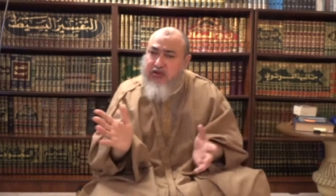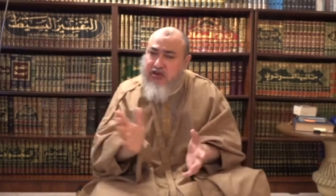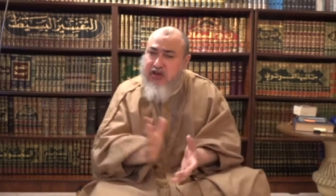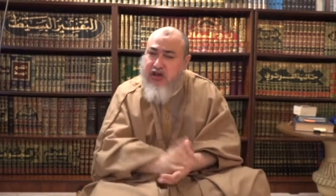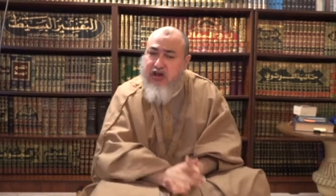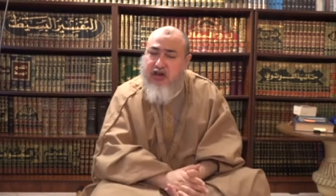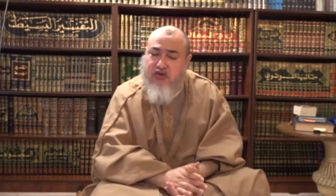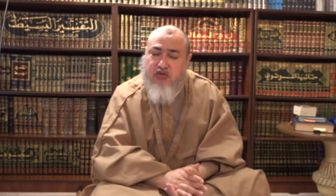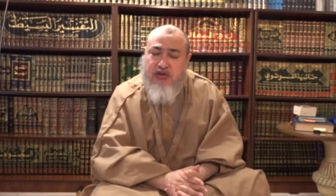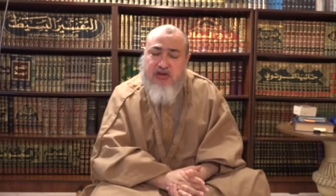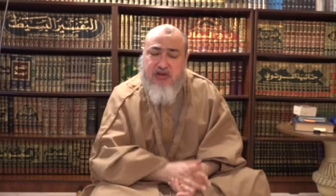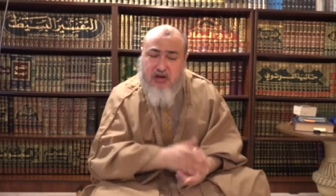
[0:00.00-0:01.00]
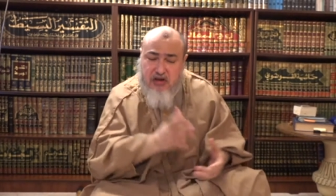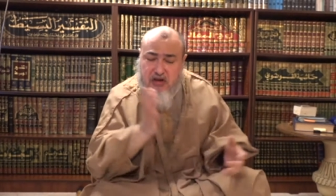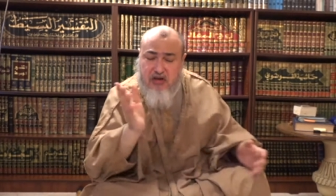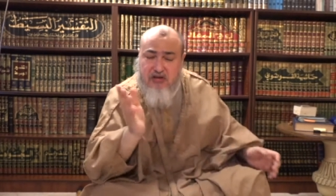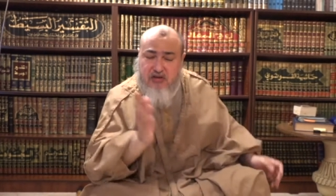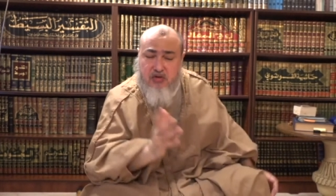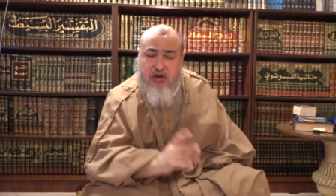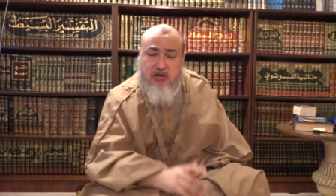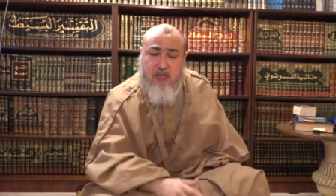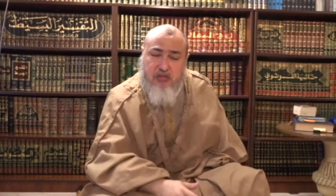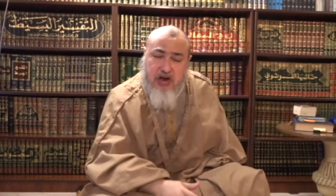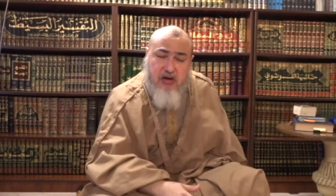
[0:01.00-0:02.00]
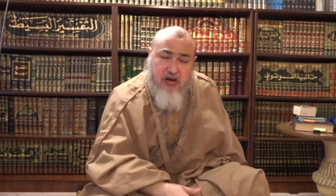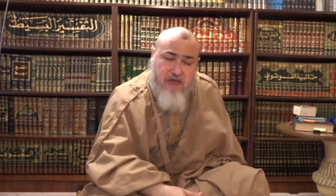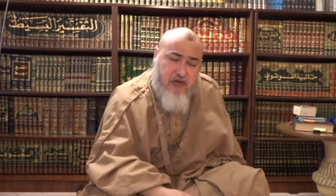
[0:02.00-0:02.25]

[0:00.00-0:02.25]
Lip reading: see as we study Surah Al Baqarah,